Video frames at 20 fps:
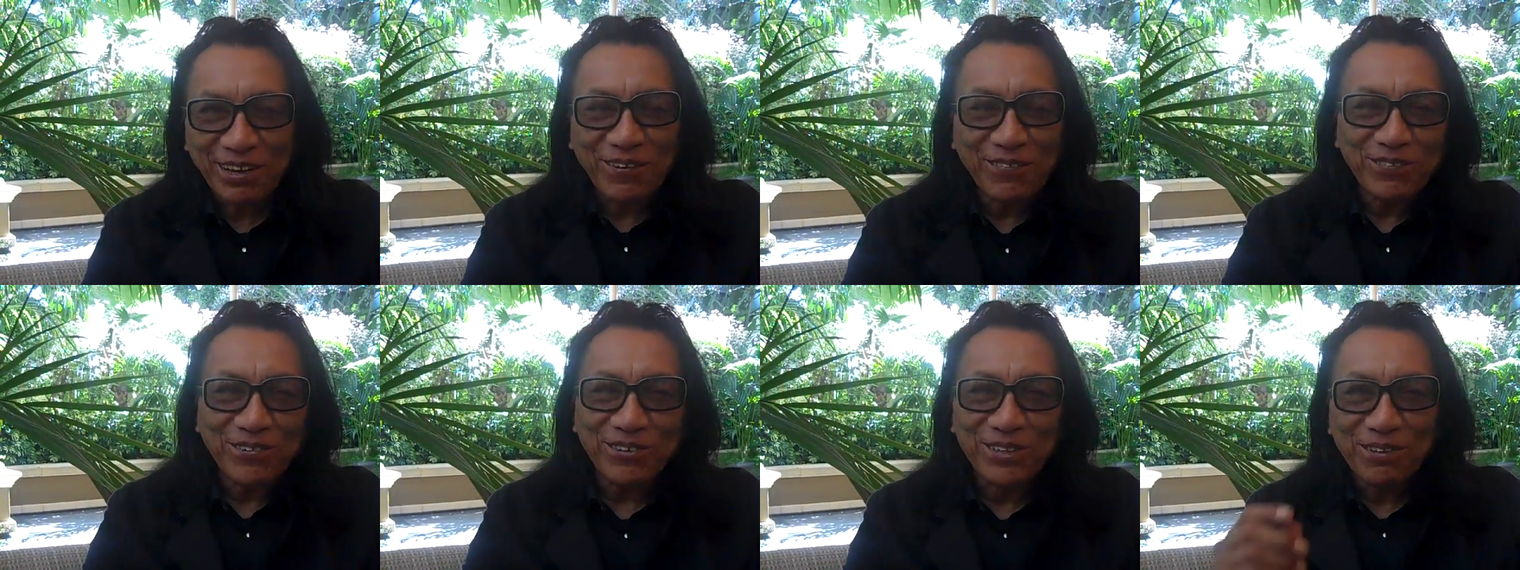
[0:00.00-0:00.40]

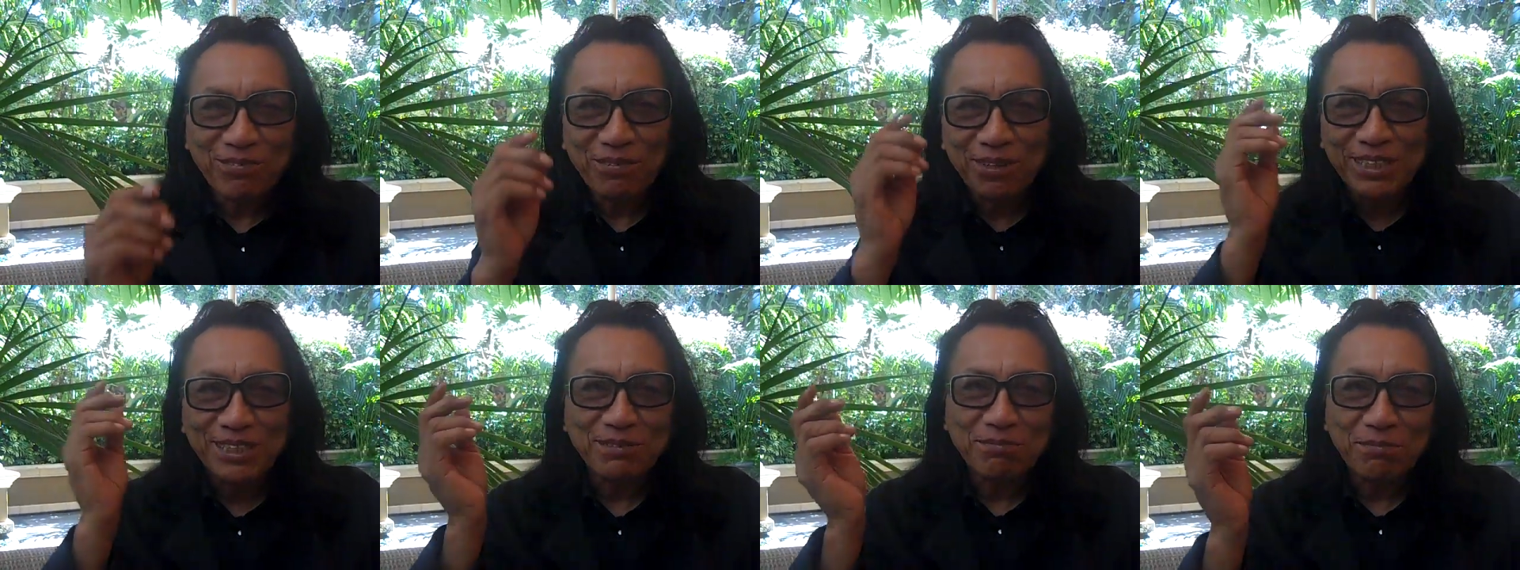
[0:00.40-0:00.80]
I offer
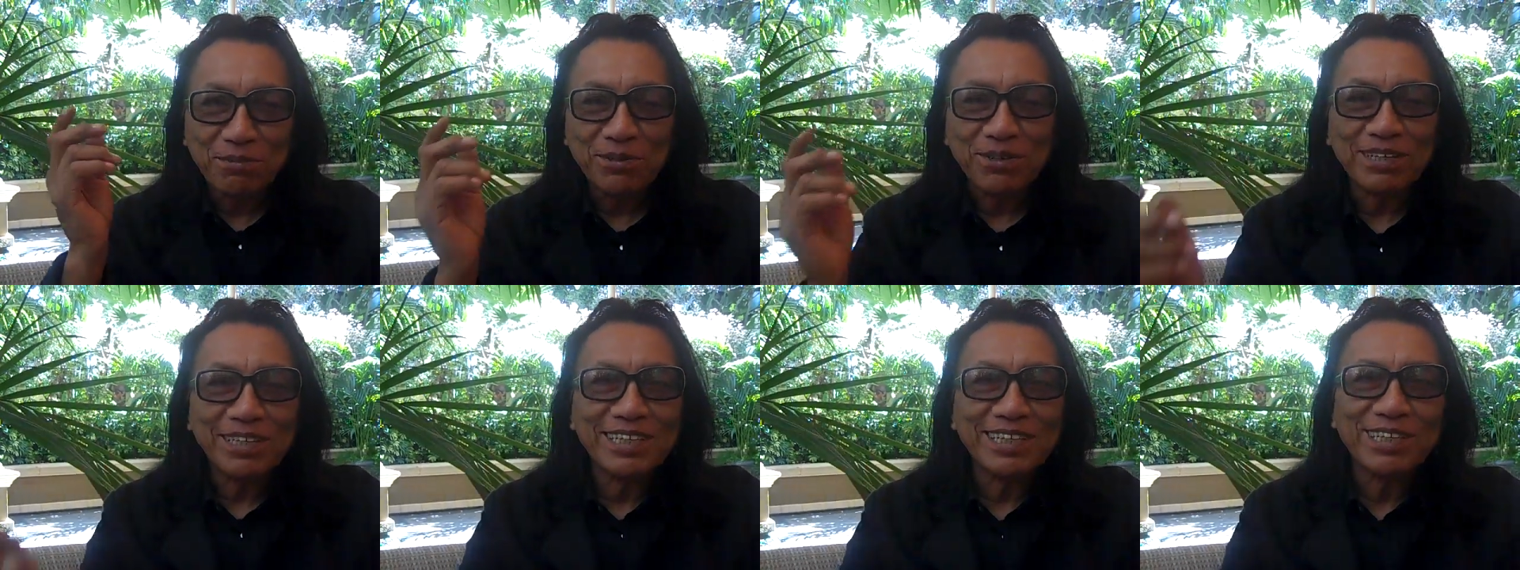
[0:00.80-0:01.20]
them as a
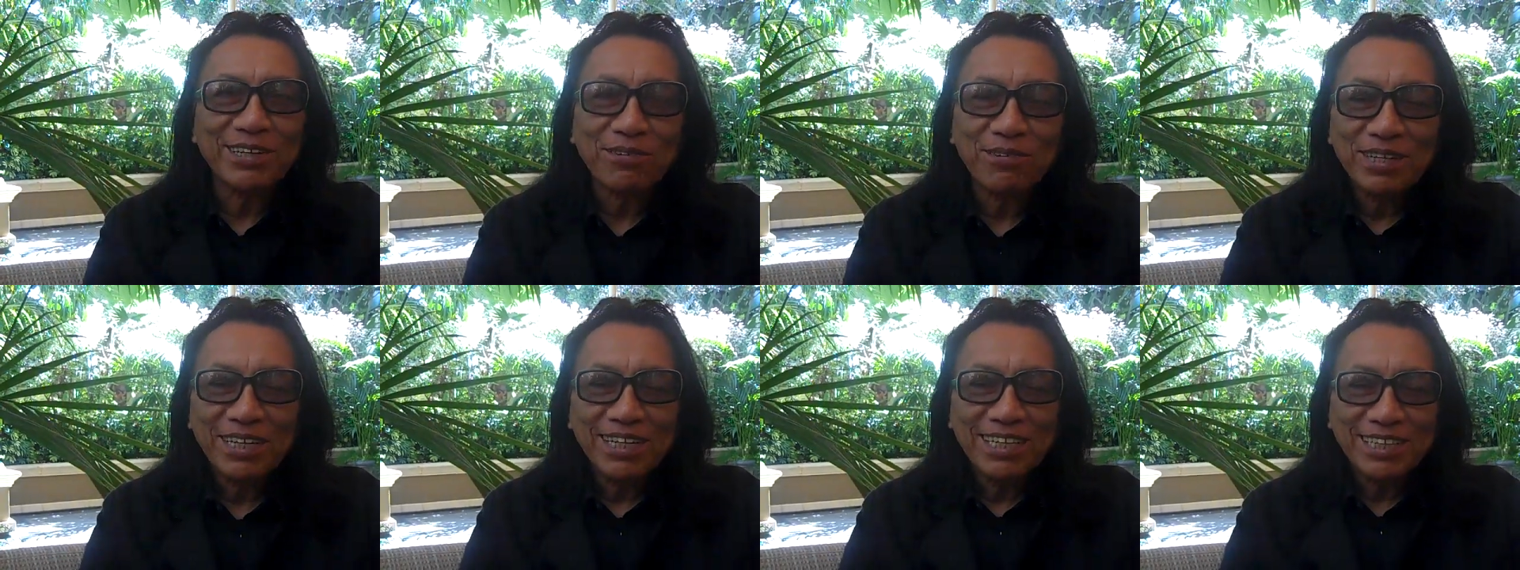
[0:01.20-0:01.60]
book, you
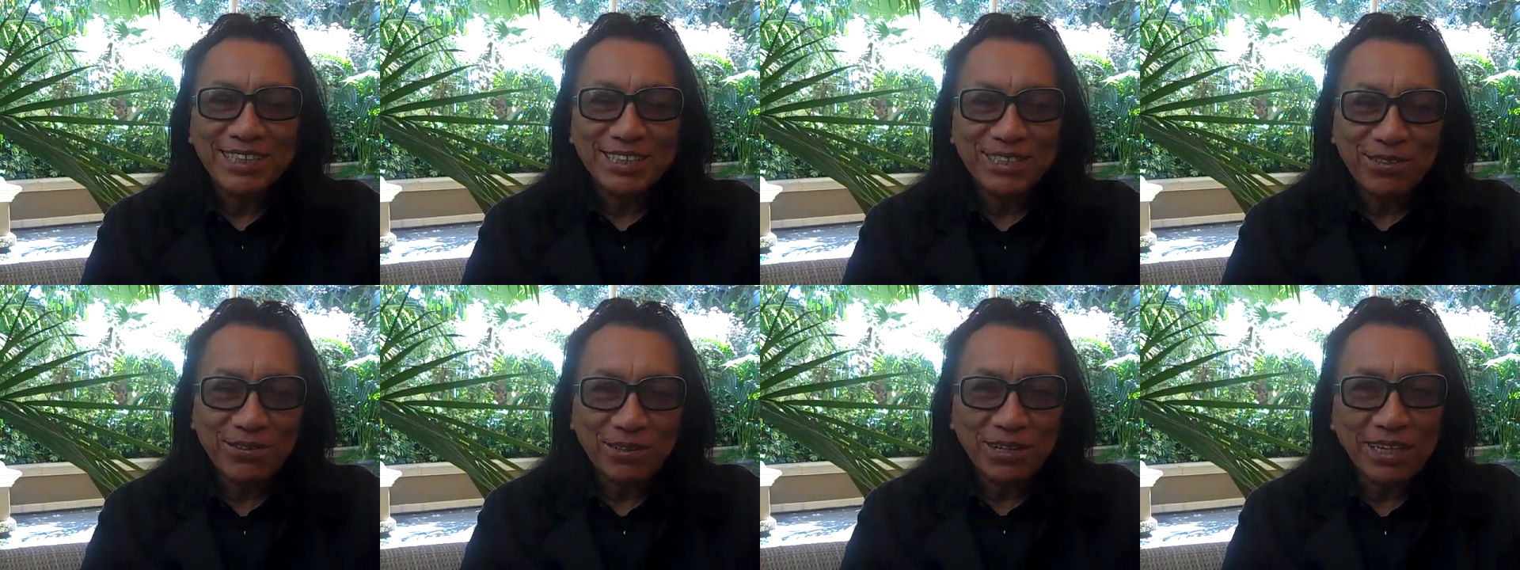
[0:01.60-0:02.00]
know.
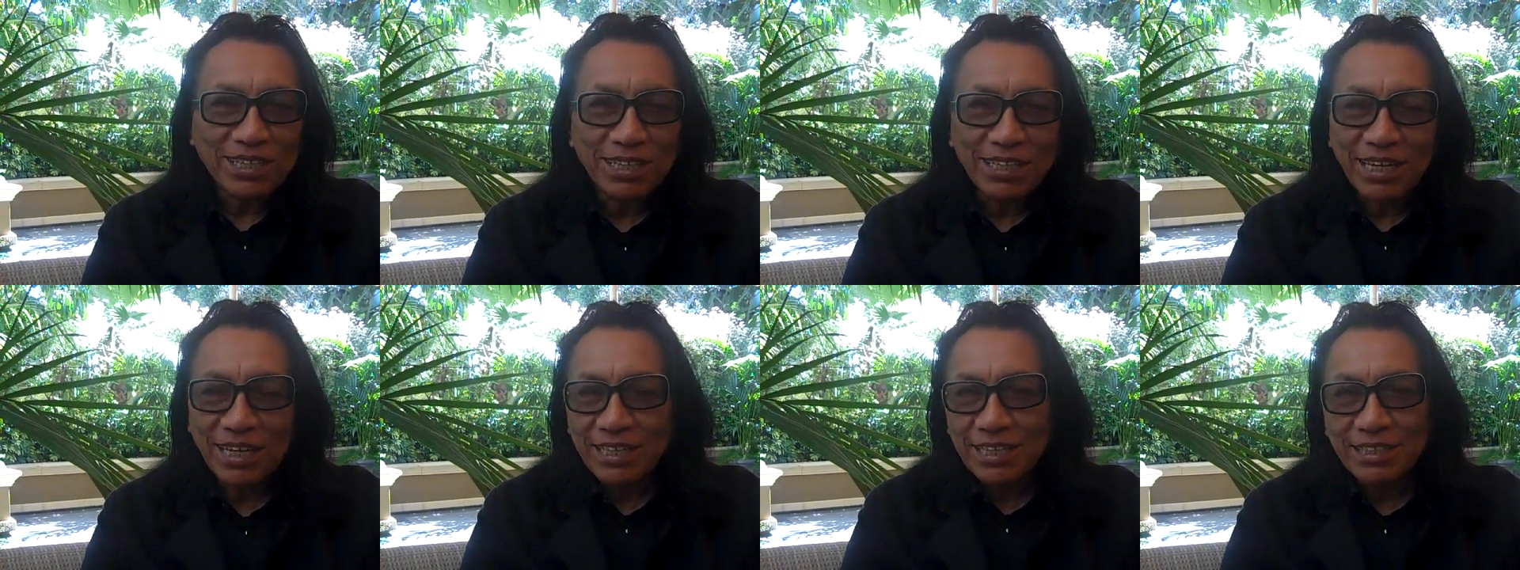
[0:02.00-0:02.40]
So
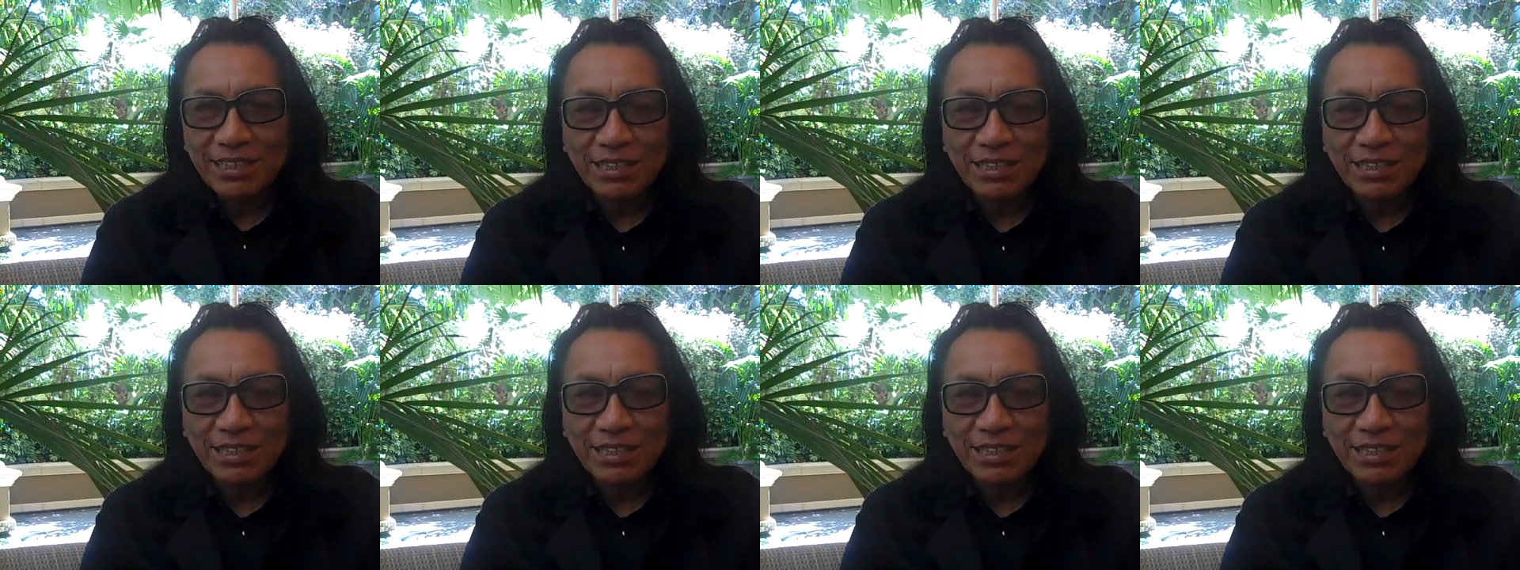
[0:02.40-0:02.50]
like that,